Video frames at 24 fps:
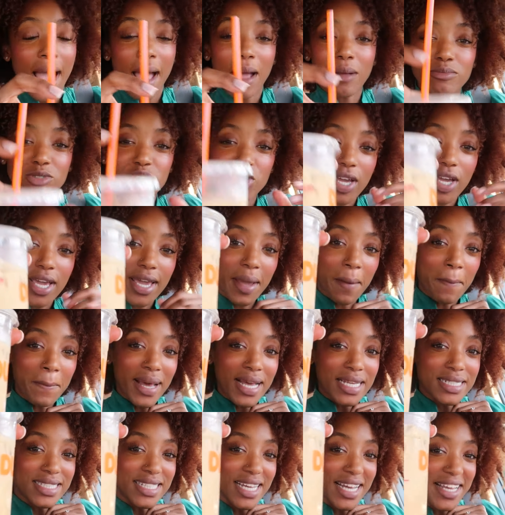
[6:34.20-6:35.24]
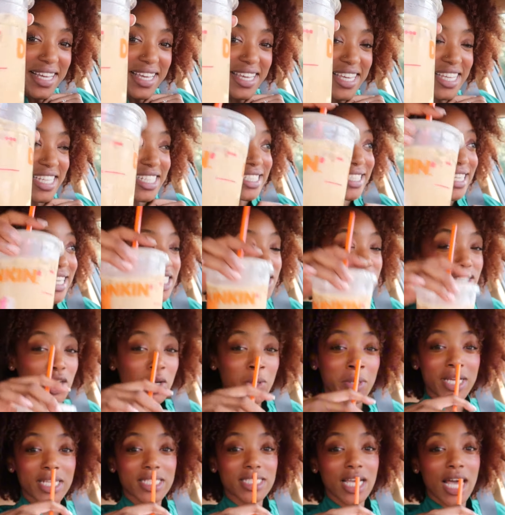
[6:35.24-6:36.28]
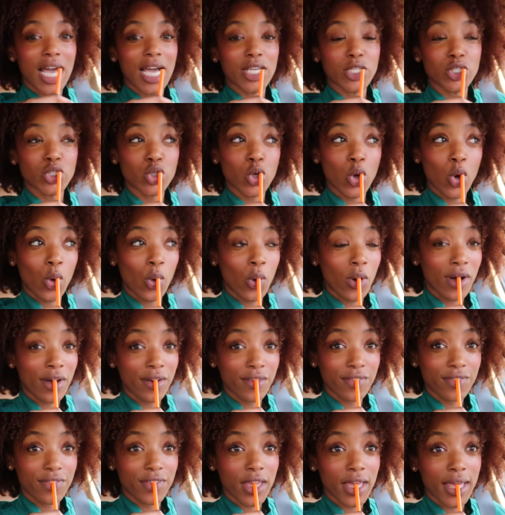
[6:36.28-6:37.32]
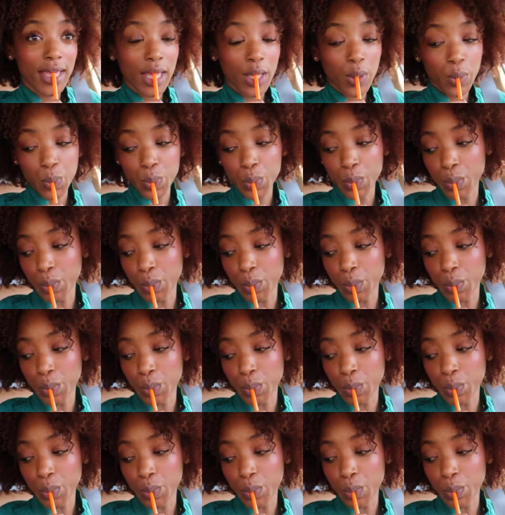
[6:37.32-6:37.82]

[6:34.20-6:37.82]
I'm drinking my Dunkin' Donuts iced coffee.